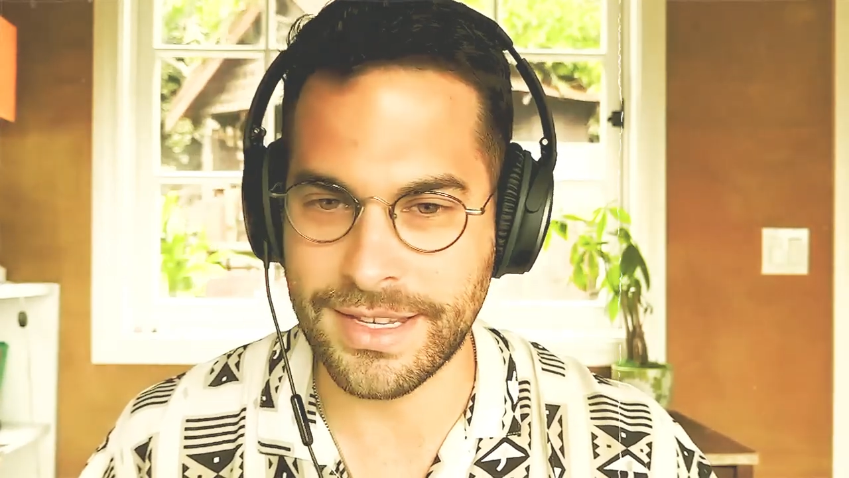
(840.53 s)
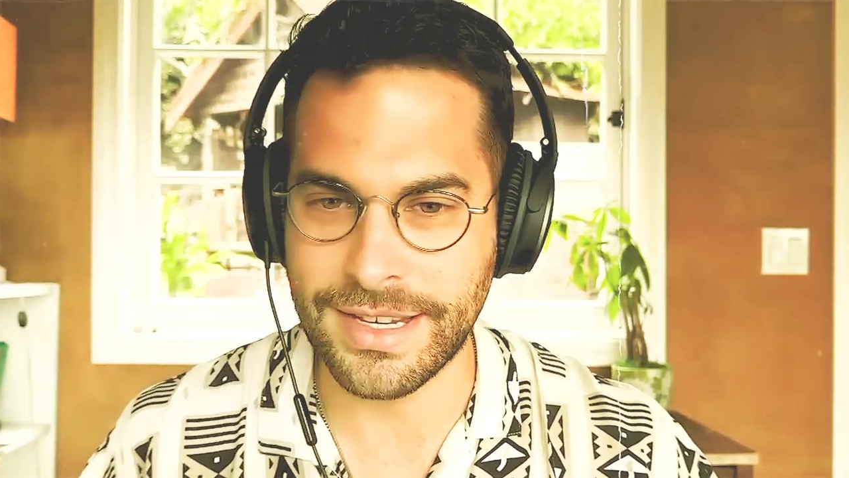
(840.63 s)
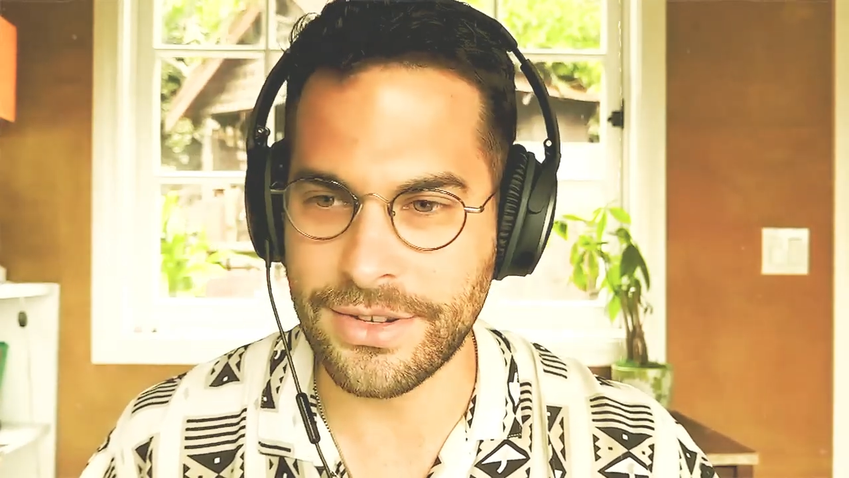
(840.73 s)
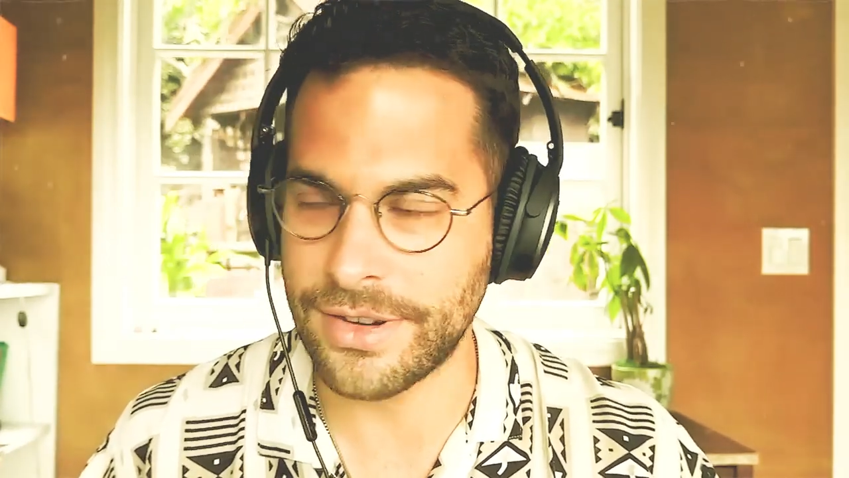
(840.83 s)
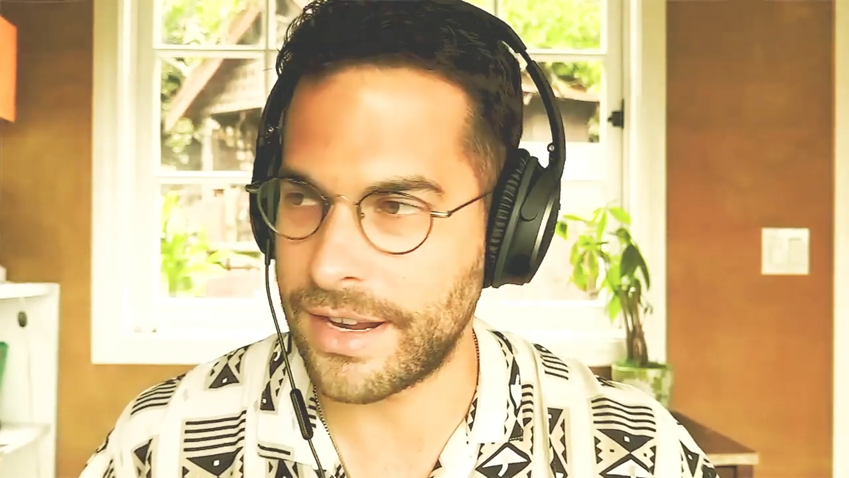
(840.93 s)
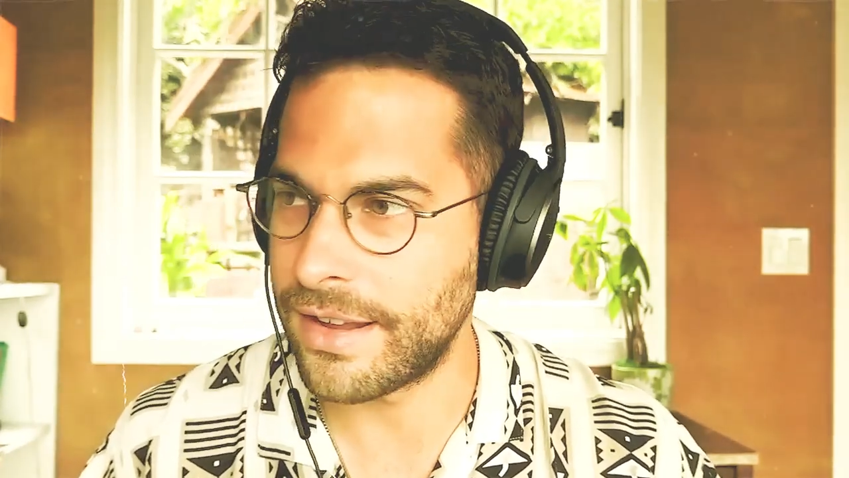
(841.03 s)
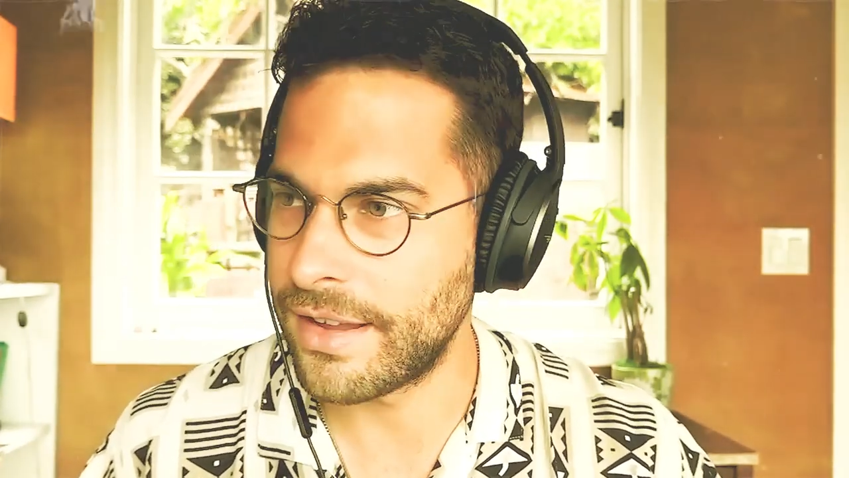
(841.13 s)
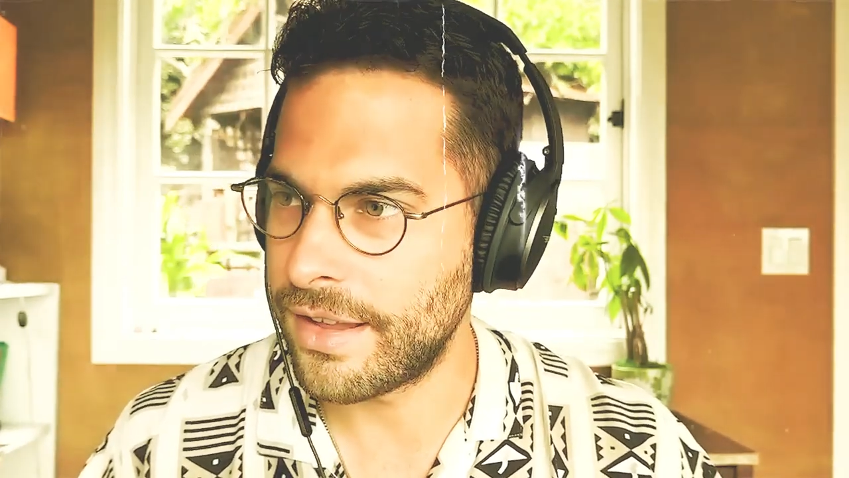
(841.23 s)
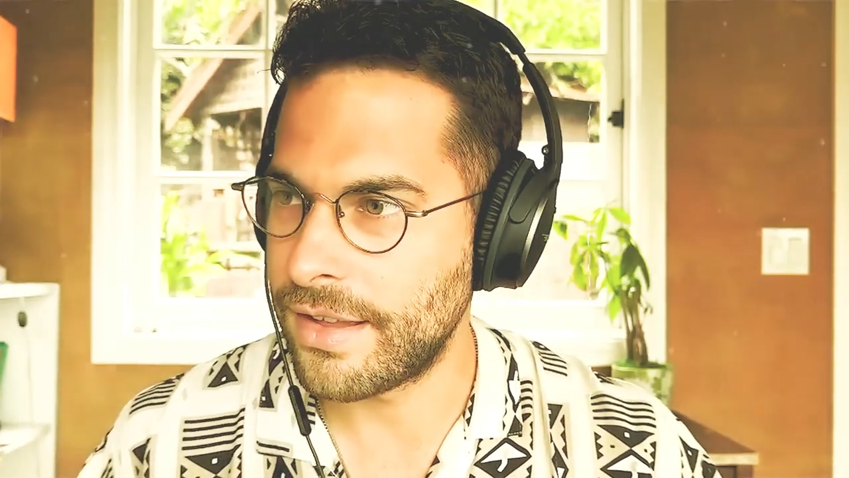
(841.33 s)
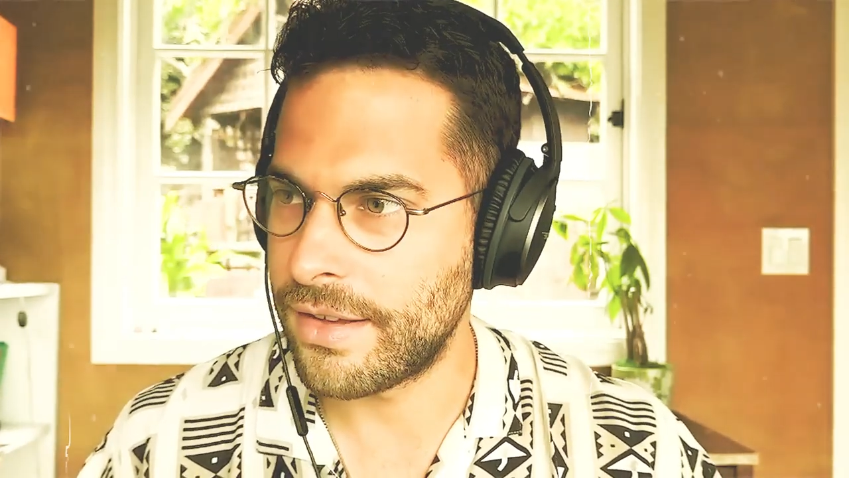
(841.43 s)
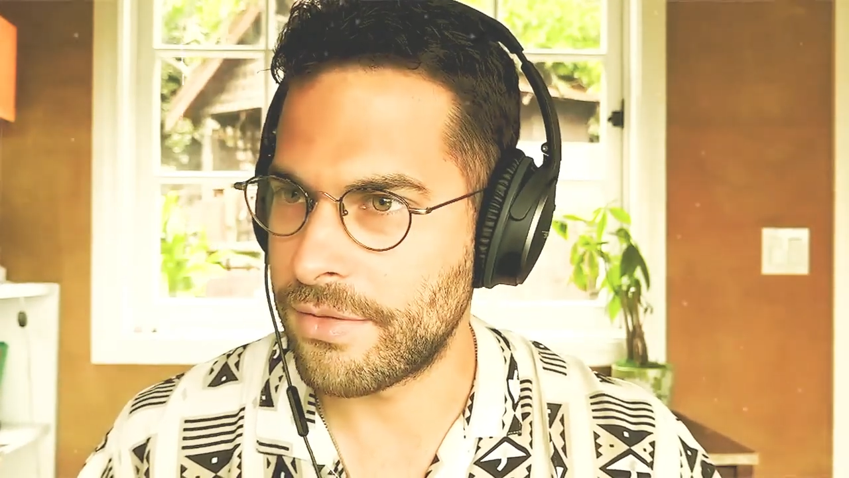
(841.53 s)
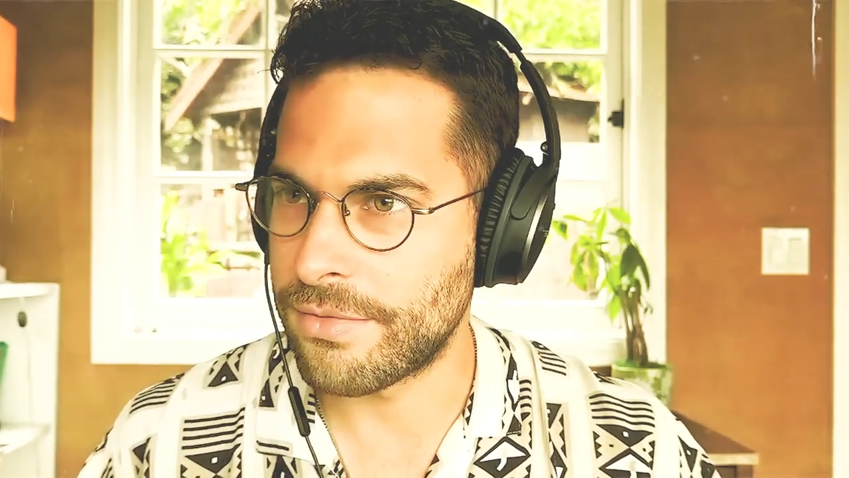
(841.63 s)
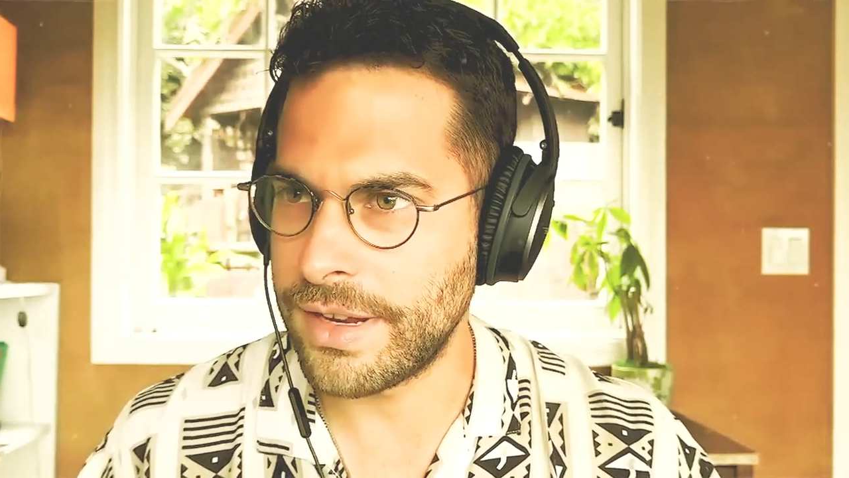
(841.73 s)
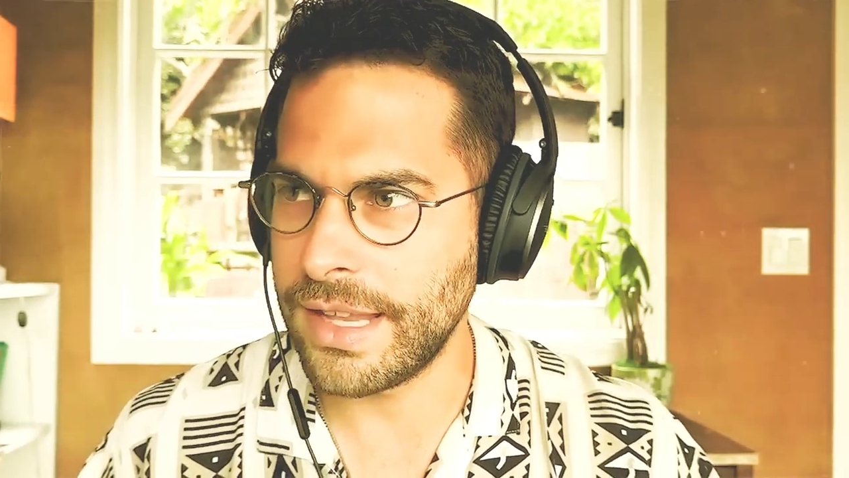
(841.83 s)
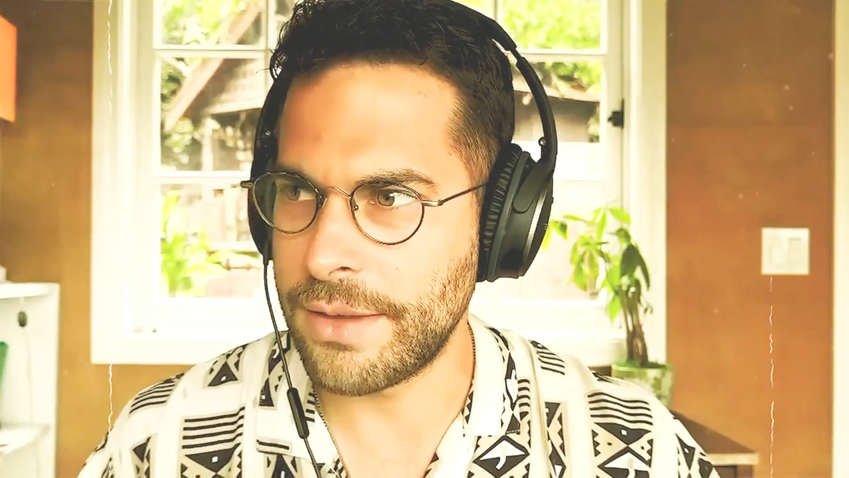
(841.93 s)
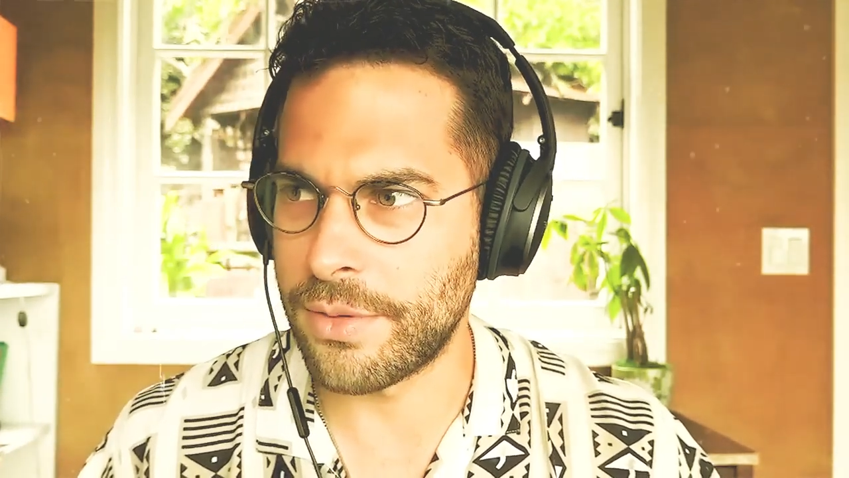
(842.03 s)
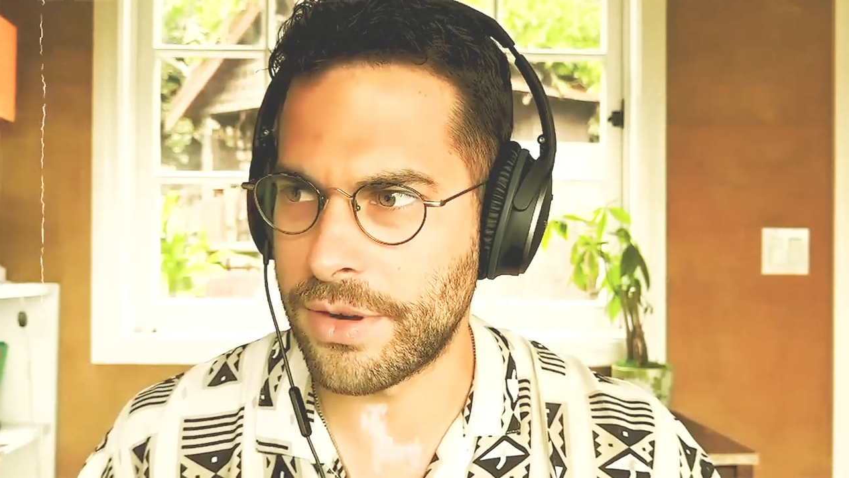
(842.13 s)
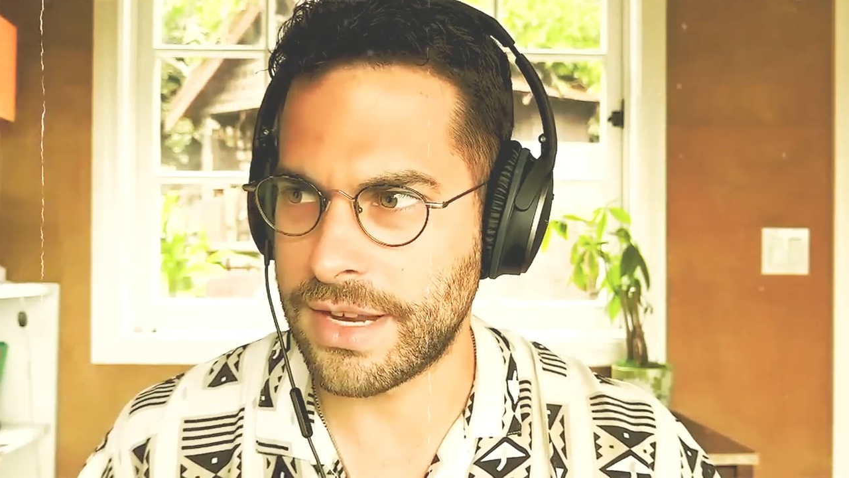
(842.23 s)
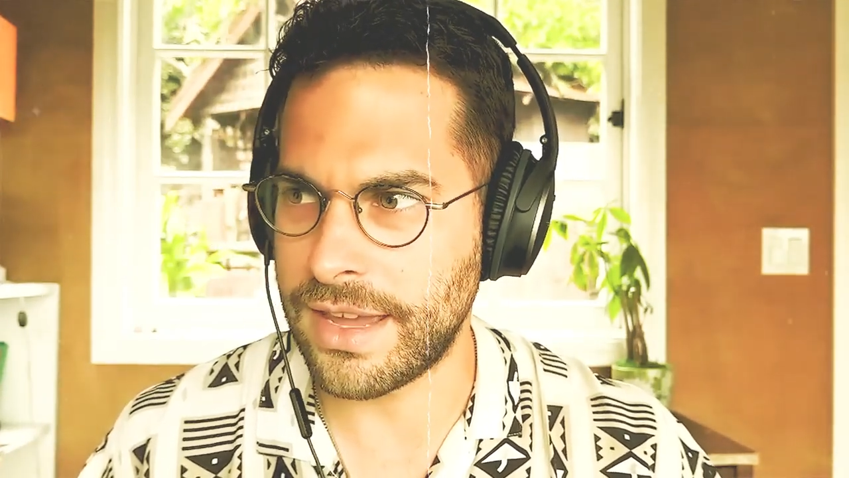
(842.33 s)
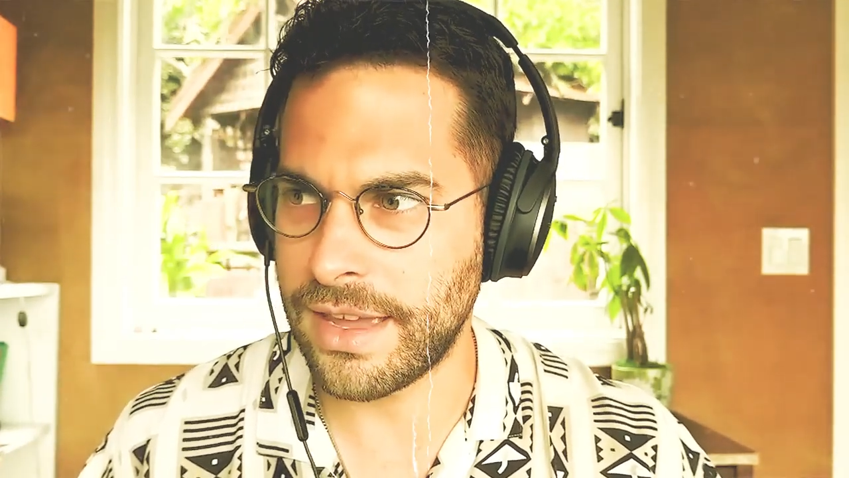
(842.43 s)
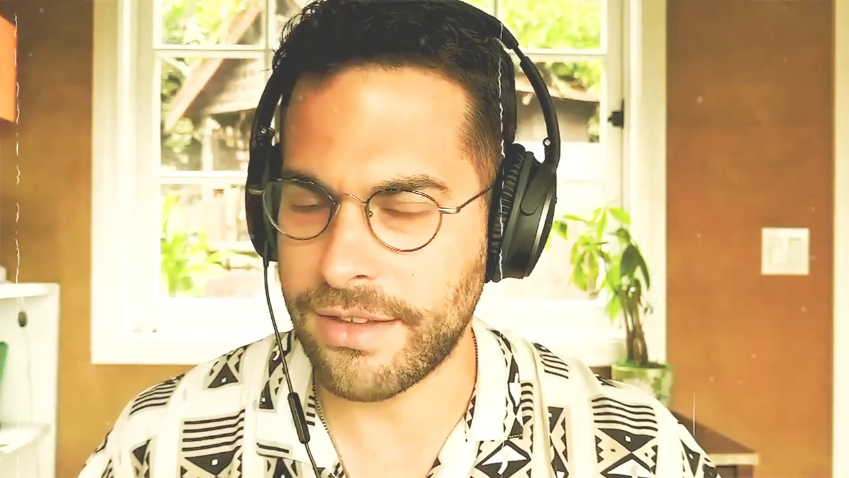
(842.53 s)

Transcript: century really were taking